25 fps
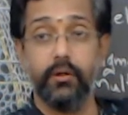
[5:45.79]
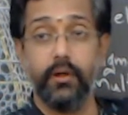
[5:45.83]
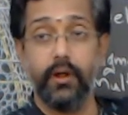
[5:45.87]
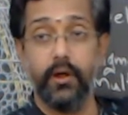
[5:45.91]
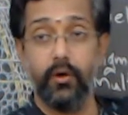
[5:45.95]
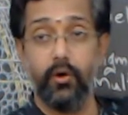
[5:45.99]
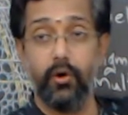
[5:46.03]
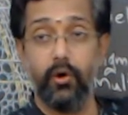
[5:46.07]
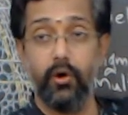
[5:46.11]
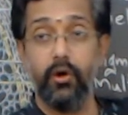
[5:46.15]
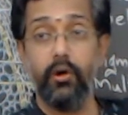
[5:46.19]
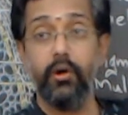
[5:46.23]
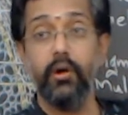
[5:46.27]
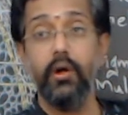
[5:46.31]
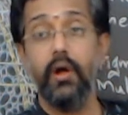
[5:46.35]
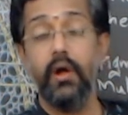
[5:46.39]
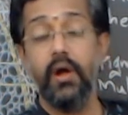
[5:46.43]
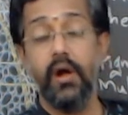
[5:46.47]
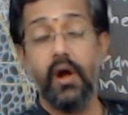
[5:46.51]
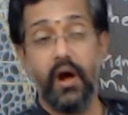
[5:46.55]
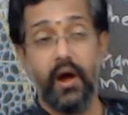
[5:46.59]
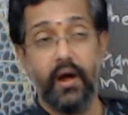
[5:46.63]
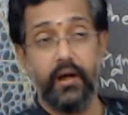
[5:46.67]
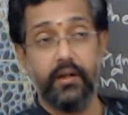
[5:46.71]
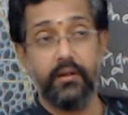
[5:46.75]
or
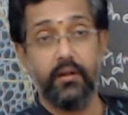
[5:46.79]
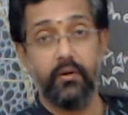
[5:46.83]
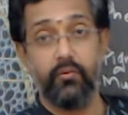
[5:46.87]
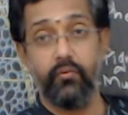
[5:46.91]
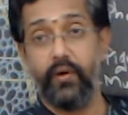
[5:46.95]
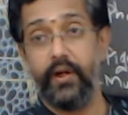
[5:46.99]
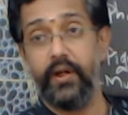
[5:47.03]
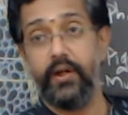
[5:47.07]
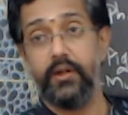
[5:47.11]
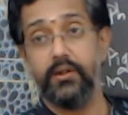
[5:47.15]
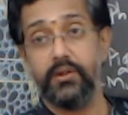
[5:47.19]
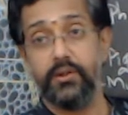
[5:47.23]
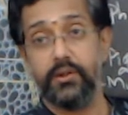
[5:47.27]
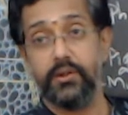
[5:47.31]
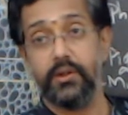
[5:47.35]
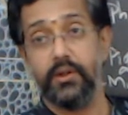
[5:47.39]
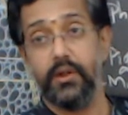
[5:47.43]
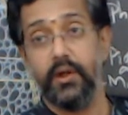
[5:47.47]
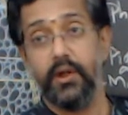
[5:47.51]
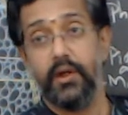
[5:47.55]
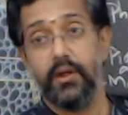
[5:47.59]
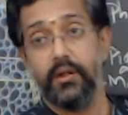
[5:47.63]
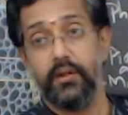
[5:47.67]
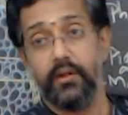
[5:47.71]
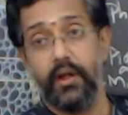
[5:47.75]

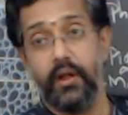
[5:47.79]
otherwise